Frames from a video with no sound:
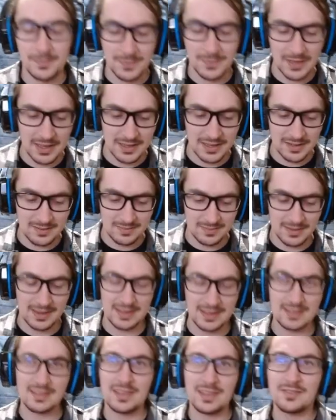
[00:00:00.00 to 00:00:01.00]
I had to, I
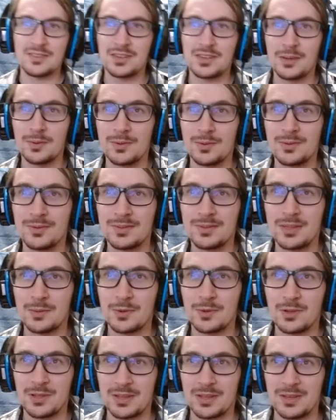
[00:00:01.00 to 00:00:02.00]
guess I have to double
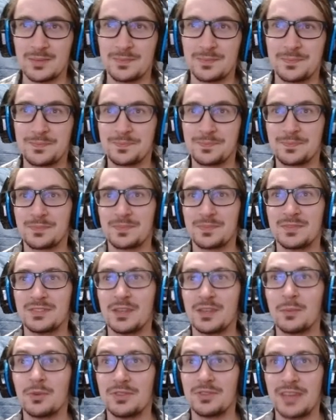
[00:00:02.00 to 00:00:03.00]
click it.
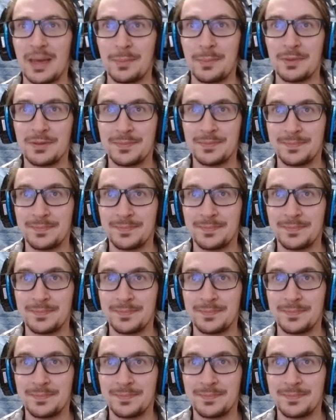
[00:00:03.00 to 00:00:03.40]
Double tap it.